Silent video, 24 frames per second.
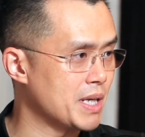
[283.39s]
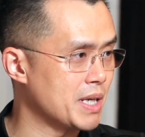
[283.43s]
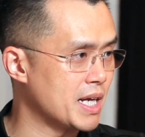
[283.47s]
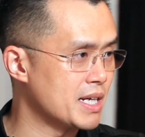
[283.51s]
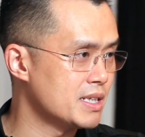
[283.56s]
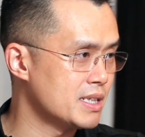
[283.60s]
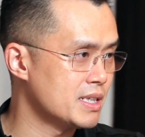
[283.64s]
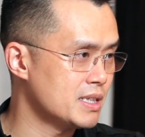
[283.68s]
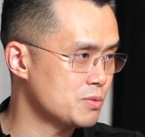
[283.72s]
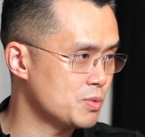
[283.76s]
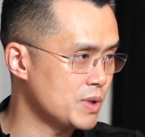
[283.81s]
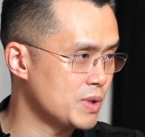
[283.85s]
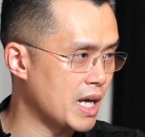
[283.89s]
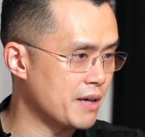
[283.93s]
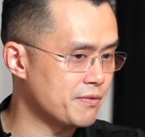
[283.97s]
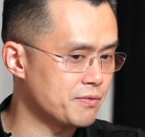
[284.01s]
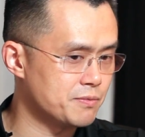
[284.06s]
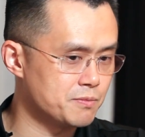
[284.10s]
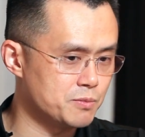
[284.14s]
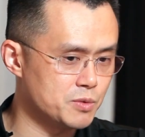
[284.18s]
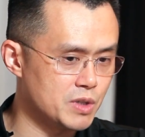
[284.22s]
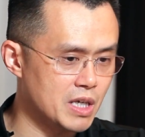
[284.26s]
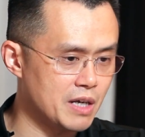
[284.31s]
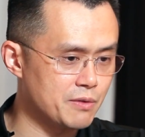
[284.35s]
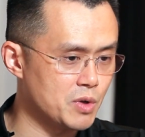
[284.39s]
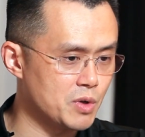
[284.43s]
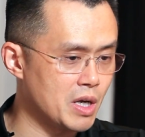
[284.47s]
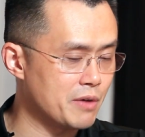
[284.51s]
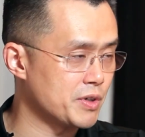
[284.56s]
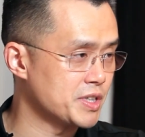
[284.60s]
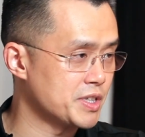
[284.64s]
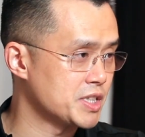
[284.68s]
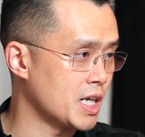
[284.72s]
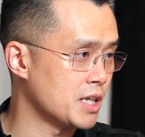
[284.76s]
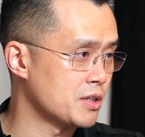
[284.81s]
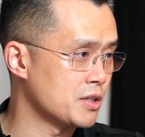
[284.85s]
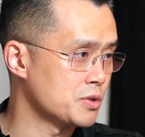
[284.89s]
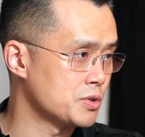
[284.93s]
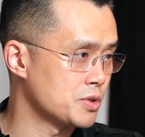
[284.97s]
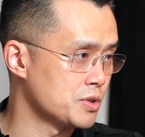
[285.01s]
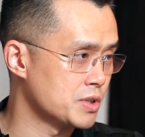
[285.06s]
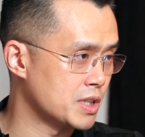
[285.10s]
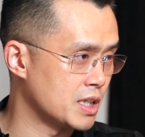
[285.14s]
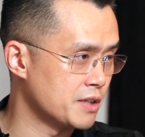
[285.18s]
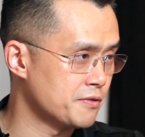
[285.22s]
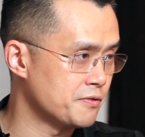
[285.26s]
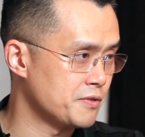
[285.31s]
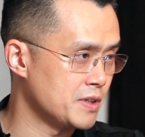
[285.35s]
But at least we have we have we have a channel
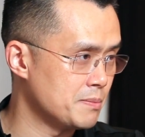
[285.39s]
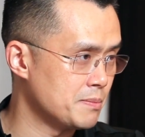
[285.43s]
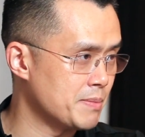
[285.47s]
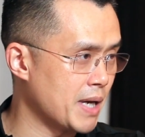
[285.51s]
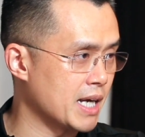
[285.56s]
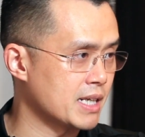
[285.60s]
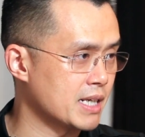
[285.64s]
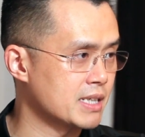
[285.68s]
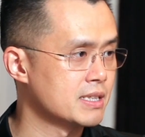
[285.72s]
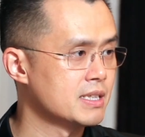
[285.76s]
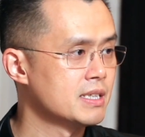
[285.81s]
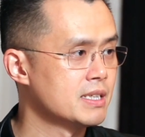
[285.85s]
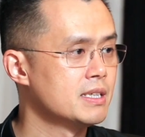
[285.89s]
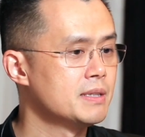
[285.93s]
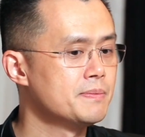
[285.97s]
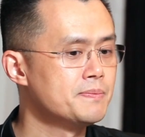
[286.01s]
to give feedback.